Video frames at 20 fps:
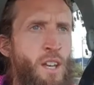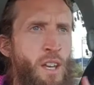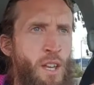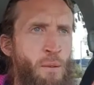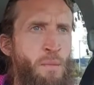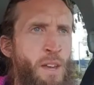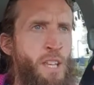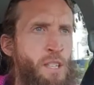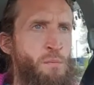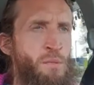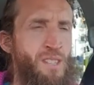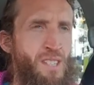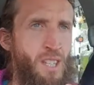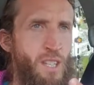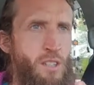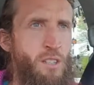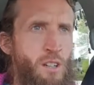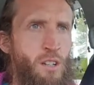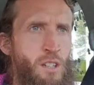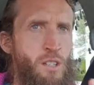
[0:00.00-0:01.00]
It makes me
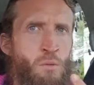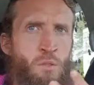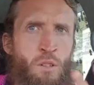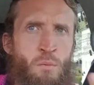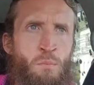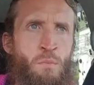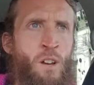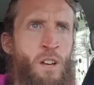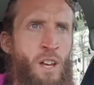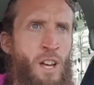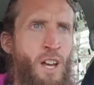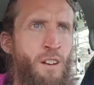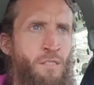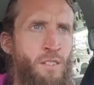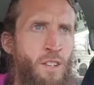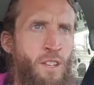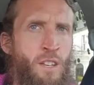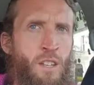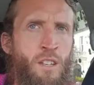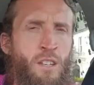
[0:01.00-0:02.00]
detox when I'm not
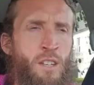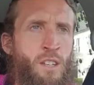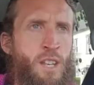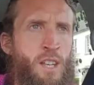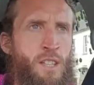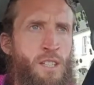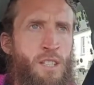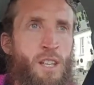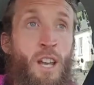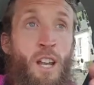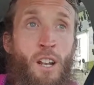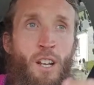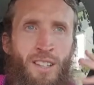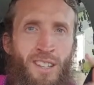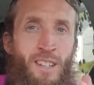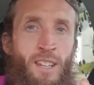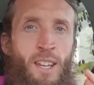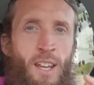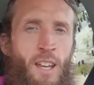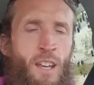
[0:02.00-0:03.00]
having it the next day. Like
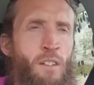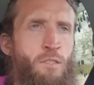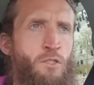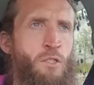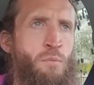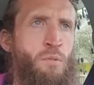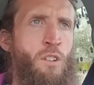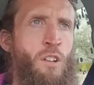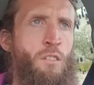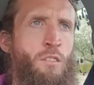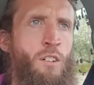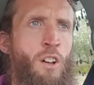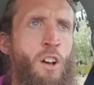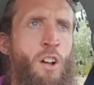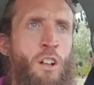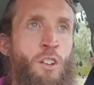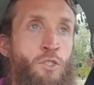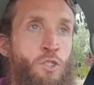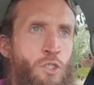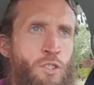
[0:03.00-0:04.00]
today, i was just you know
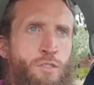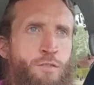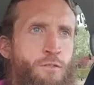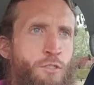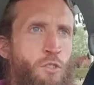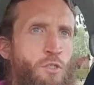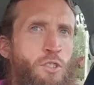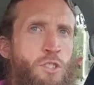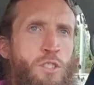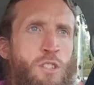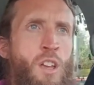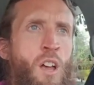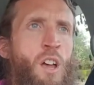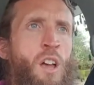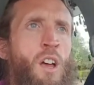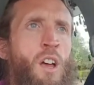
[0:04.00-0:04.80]
all just fruits.